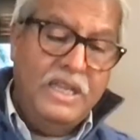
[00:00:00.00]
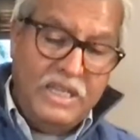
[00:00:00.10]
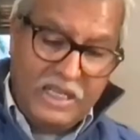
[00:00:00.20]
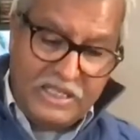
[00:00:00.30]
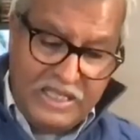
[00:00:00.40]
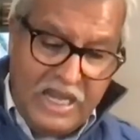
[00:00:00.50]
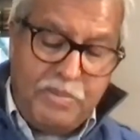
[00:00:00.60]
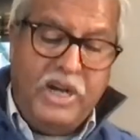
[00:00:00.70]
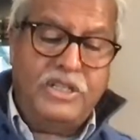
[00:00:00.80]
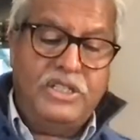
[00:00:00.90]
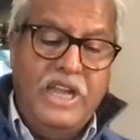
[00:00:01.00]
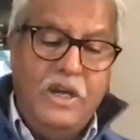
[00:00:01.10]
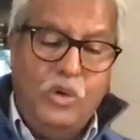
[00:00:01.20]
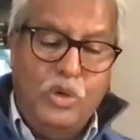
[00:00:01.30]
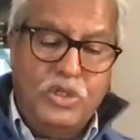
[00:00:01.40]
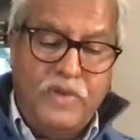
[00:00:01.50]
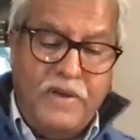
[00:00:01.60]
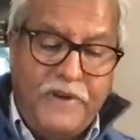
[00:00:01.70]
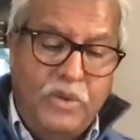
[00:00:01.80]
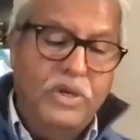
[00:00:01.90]
Yes, their bloodstained clothes
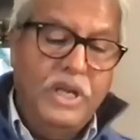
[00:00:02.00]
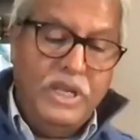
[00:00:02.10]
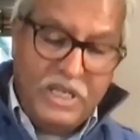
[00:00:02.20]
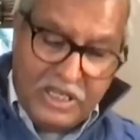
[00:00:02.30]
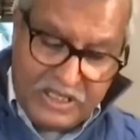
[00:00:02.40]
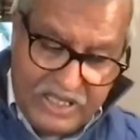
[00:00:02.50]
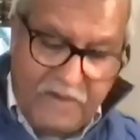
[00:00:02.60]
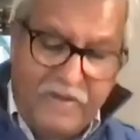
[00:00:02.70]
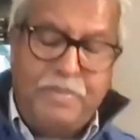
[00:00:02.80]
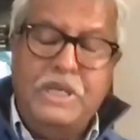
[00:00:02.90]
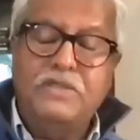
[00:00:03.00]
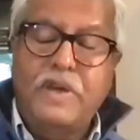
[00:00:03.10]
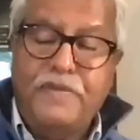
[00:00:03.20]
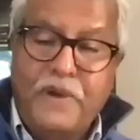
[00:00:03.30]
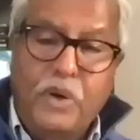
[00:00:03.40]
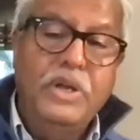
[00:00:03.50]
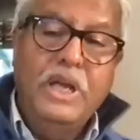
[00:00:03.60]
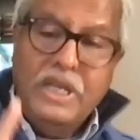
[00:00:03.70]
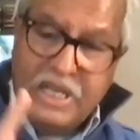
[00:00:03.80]
were found. Yes, their weapons were found.